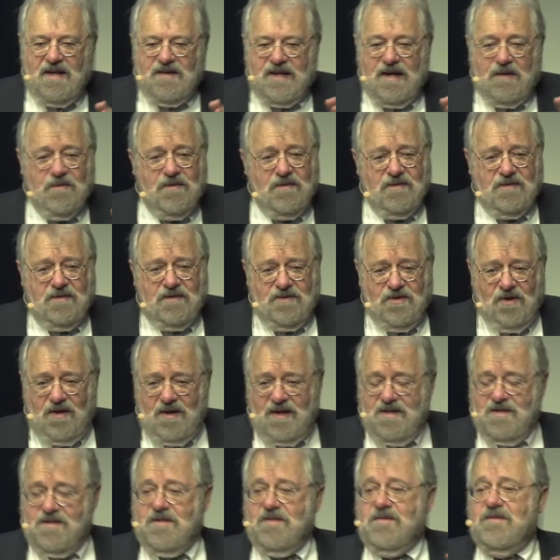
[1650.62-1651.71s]
They were
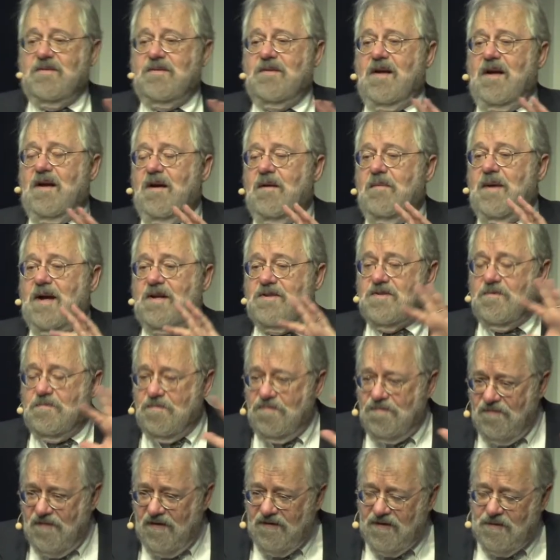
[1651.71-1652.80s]
talking about some
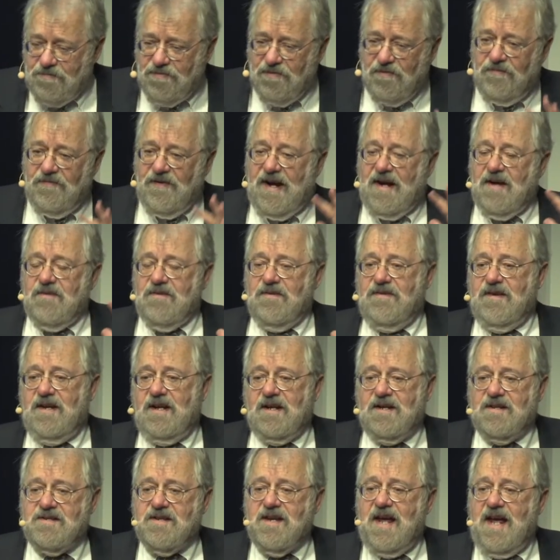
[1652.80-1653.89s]
very profound
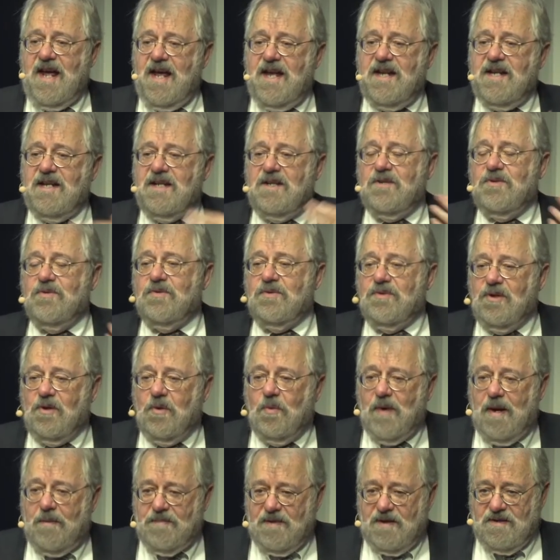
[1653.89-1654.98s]
things, ending nuclear
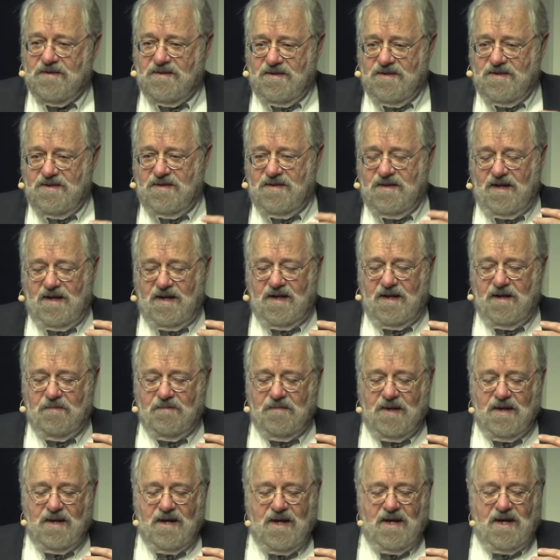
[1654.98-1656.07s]
weapons,
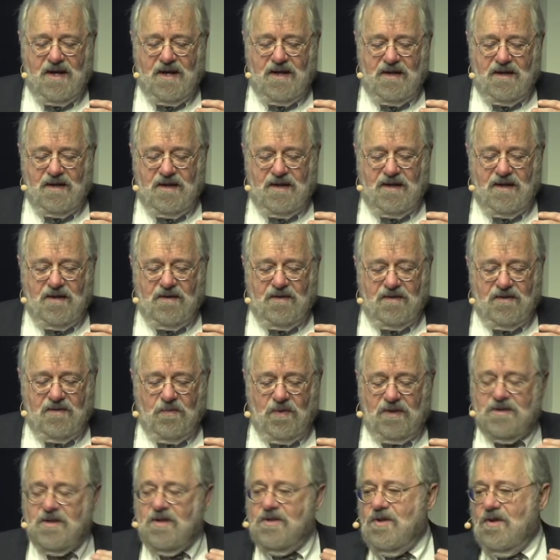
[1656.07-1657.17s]
um, uh,
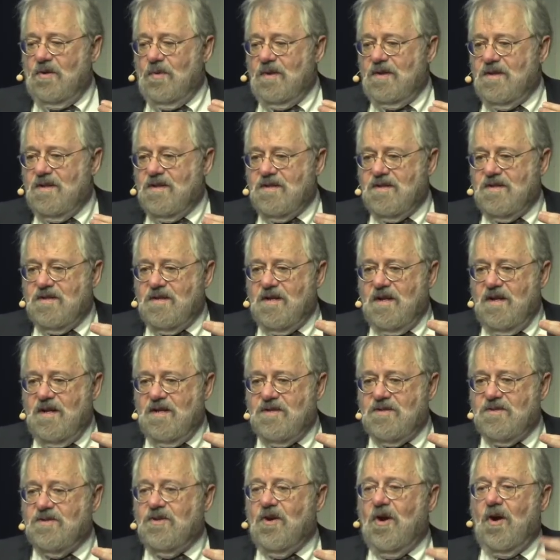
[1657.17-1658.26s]
what to do with this
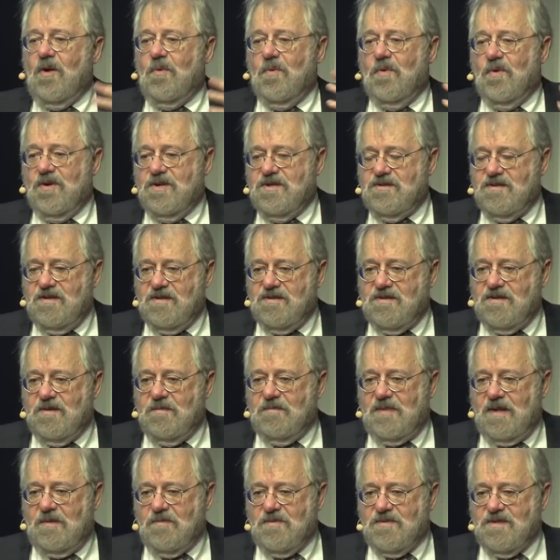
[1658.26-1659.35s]
Star Wars
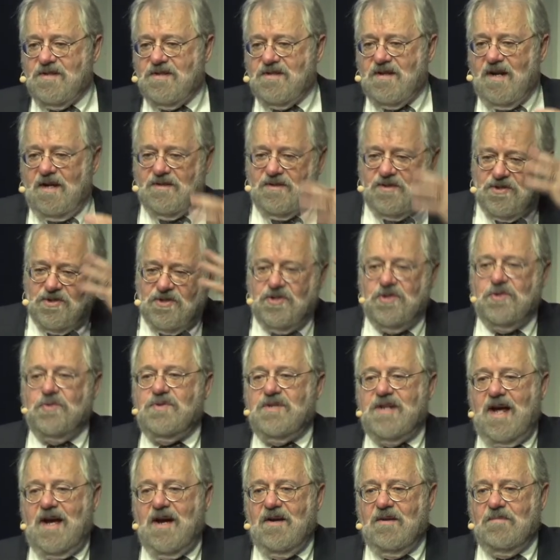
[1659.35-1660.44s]
system that was designed to shoot
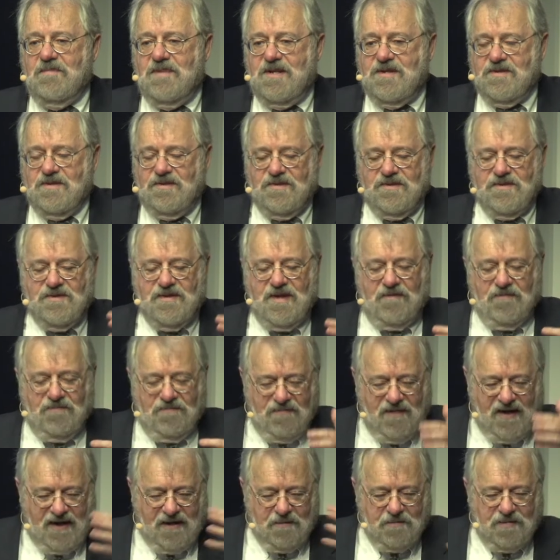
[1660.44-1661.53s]
down missiles that
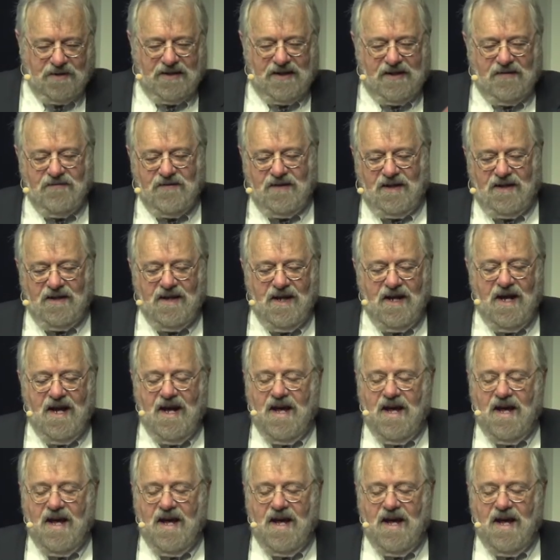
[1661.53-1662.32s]
Reagan believed in.